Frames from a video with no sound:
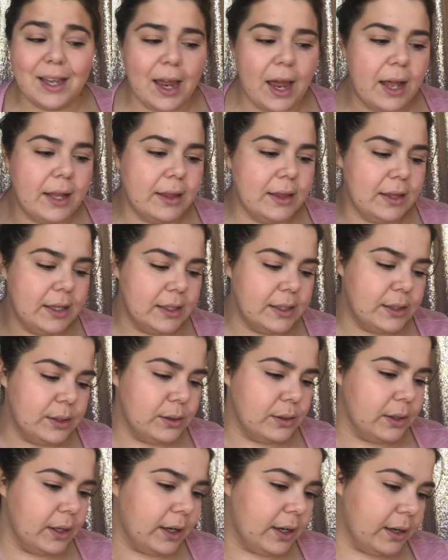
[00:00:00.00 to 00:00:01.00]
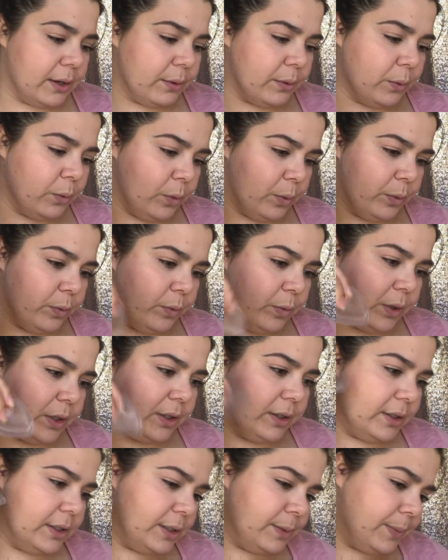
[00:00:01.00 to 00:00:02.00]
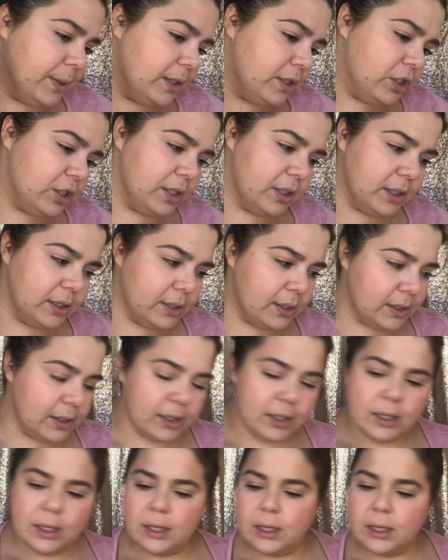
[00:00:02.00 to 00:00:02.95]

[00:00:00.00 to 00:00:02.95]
It had this, like, one of the sponges,